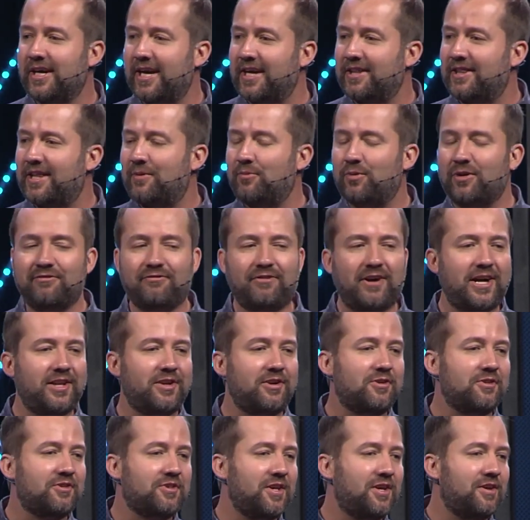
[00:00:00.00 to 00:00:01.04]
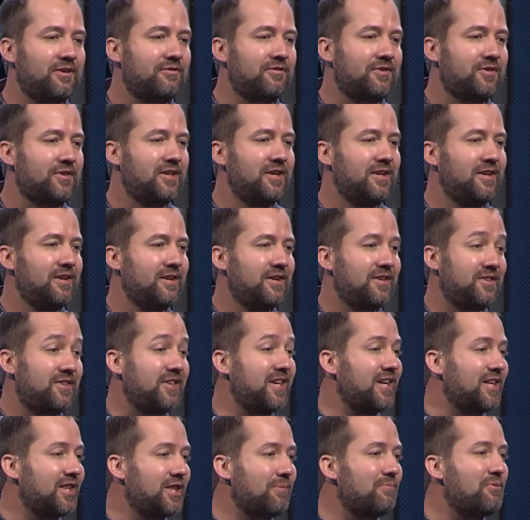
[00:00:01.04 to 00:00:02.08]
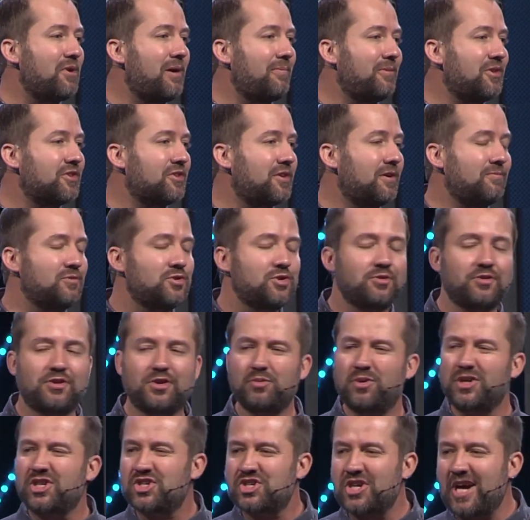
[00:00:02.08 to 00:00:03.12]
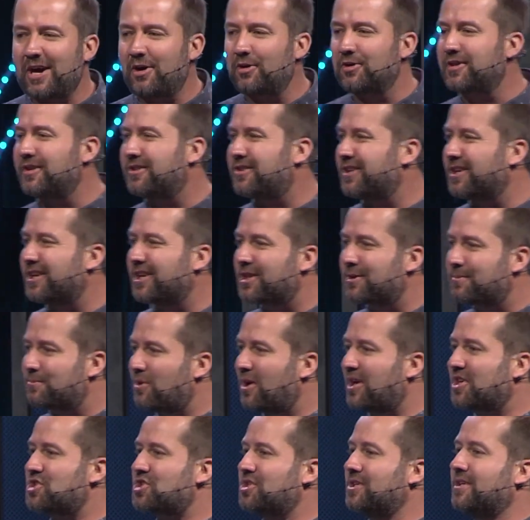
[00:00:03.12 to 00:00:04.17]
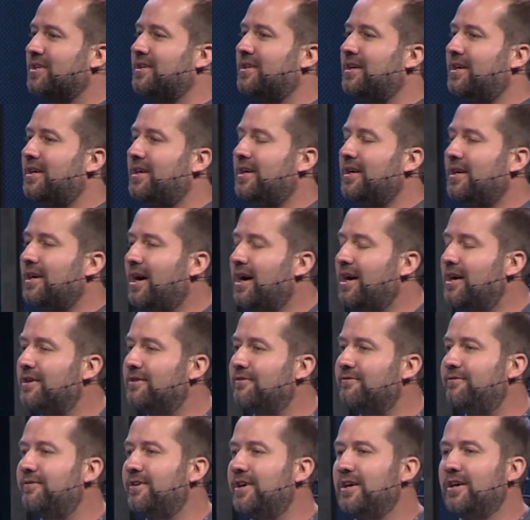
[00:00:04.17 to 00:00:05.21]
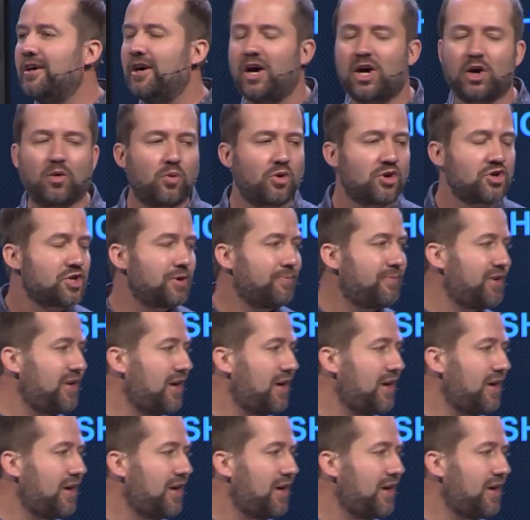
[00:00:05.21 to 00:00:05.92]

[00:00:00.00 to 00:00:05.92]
And then we find ourselves seeing the promise come true. So we shout. It's an expression of our worship.